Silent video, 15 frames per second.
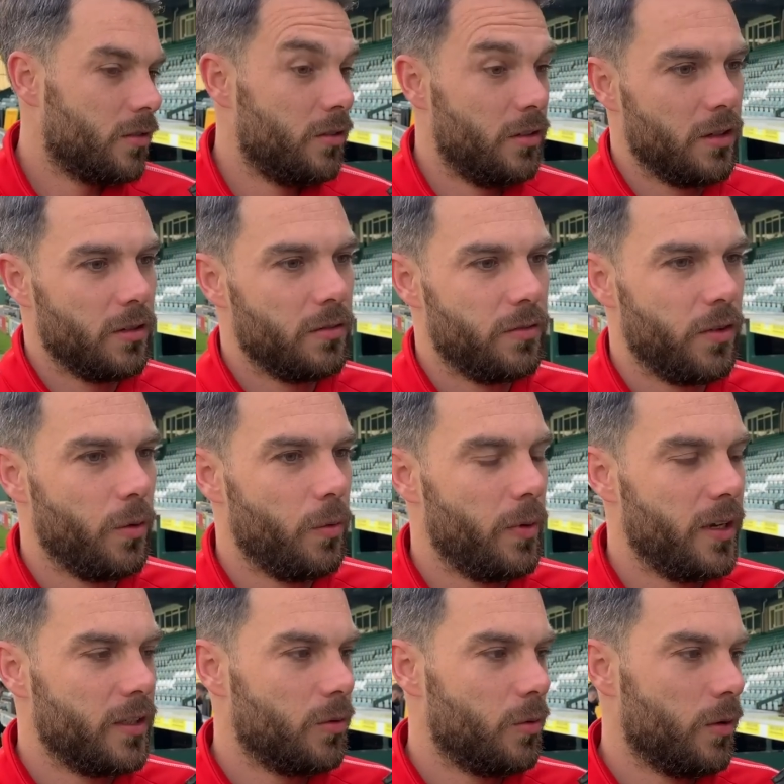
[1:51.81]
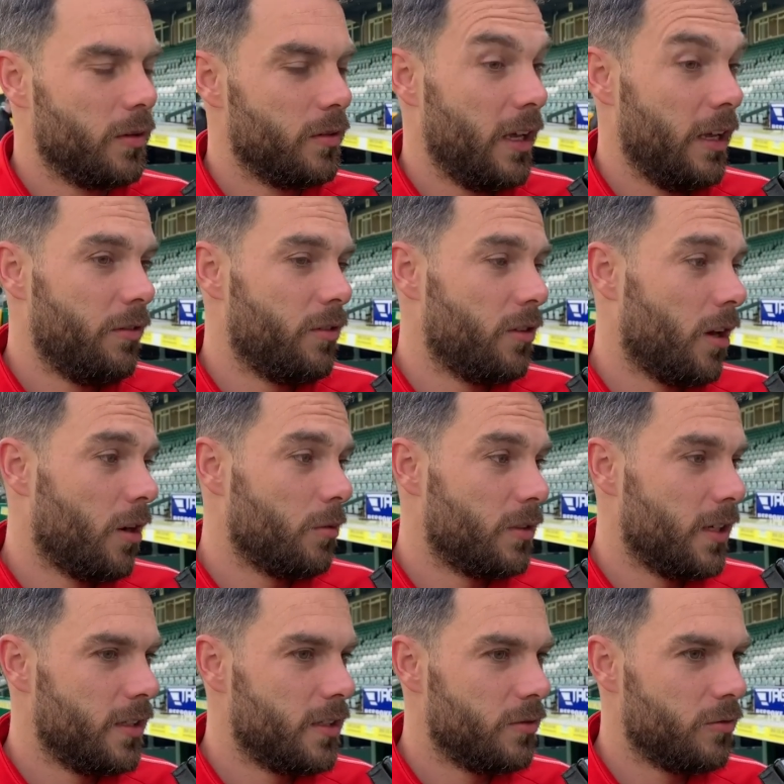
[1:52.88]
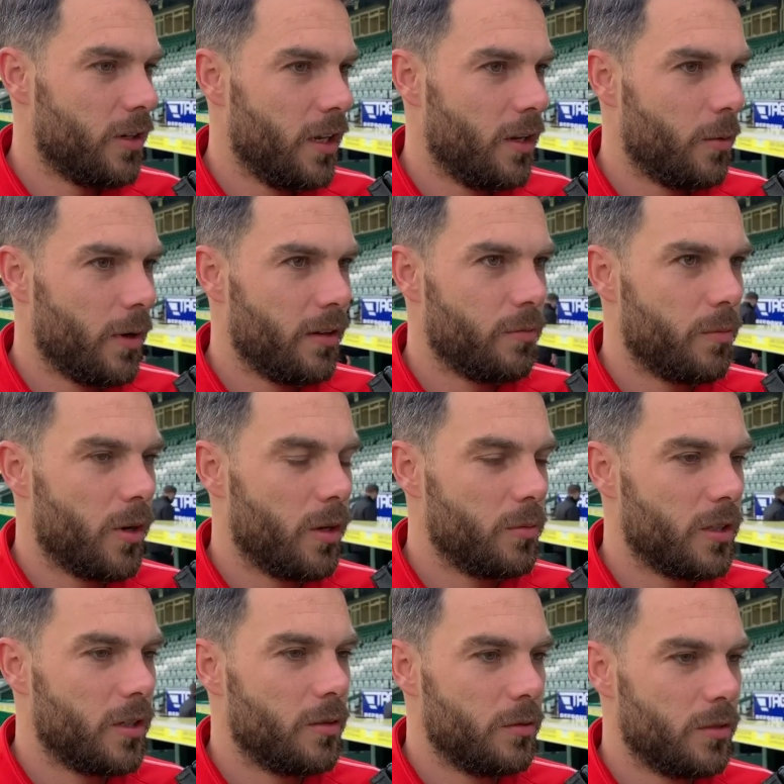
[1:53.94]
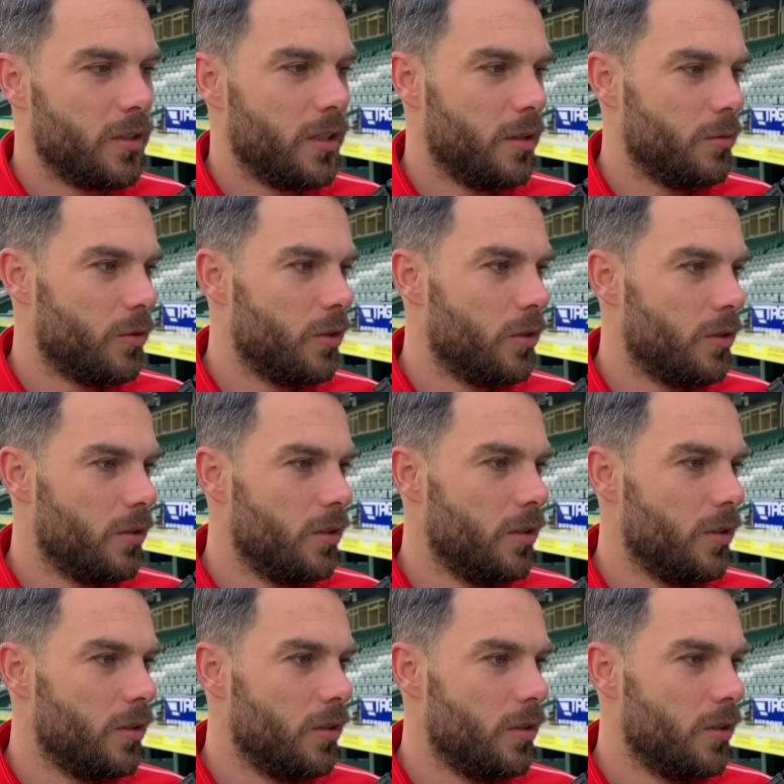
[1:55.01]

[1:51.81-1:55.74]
you know, few weeks, or even the whole season really away from home, so it was good.